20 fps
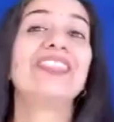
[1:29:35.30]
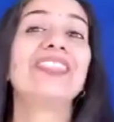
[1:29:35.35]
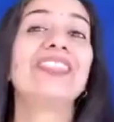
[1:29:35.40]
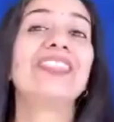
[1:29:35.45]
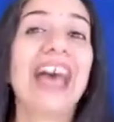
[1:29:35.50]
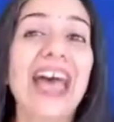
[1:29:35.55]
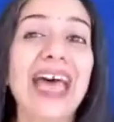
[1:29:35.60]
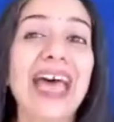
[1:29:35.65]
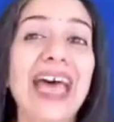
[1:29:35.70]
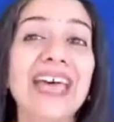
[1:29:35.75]
And
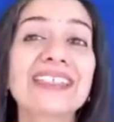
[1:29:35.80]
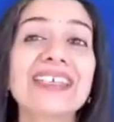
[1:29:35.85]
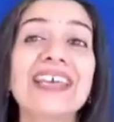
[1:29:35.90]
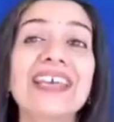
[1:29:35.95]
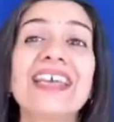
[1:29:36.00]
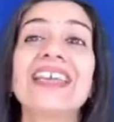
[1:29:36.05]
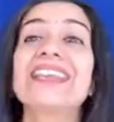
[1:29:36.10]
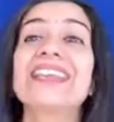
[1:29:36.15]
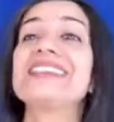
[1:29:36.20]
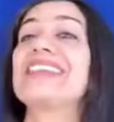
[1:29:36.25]
that
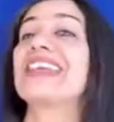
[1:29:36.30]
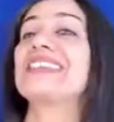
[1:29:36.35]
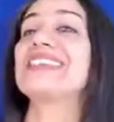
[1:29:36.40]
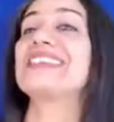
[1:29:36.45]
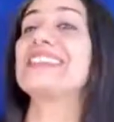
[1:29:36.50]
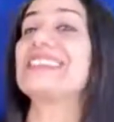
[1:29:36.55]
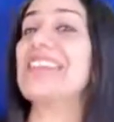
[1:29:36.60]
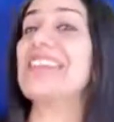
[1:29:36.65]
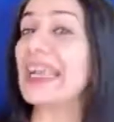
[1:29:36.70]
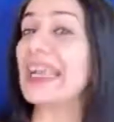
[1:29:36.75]
is
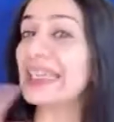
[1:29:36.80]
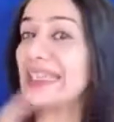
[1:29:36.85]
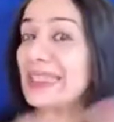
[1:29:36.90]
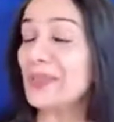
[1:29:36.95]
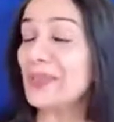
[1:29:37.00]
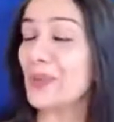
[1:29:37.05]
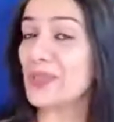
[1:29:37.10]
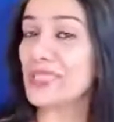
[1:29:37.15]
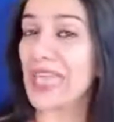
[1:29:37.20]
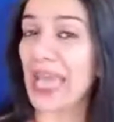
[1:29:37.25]

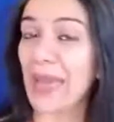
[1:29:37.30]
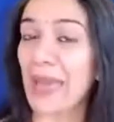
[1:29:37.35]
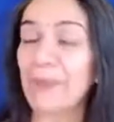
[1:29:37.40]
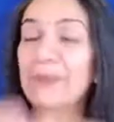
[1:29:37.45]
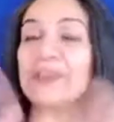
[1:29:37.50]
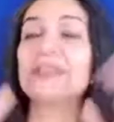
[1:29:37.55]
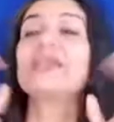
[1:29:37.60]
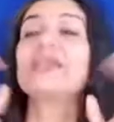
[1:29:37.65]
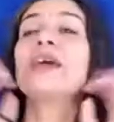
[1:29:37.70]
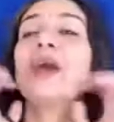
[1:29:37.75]
exactly what
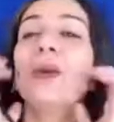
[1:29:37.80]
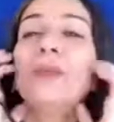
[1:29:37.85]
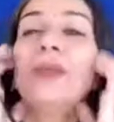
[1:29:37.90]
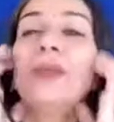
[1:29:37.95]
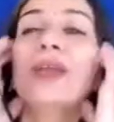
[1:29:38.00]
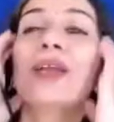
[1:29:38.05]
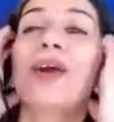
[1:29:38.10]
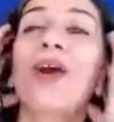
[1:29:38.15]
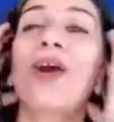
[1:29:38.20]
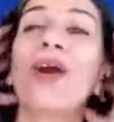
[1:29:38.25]
happened,
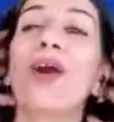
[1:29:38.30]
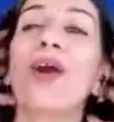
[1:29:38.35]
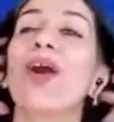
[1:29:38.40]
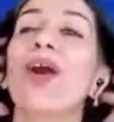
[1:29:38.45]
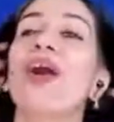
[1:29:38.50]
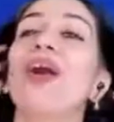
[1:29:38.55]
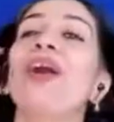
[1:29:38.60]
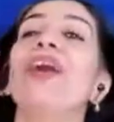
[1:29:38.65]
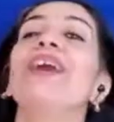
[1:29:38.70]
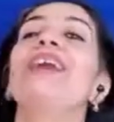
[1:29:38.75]

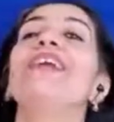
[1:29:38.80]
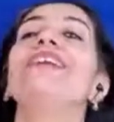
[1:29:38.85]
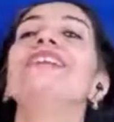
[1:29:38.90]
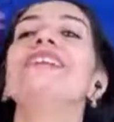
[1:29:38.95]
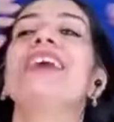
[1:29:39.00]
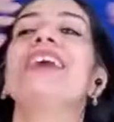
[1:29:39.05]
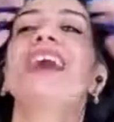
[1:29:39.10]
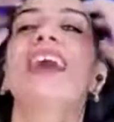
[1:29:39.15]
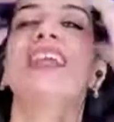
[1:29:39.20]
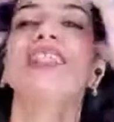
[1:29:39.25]

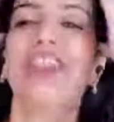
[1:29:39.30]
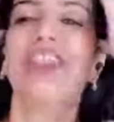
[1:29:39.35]
because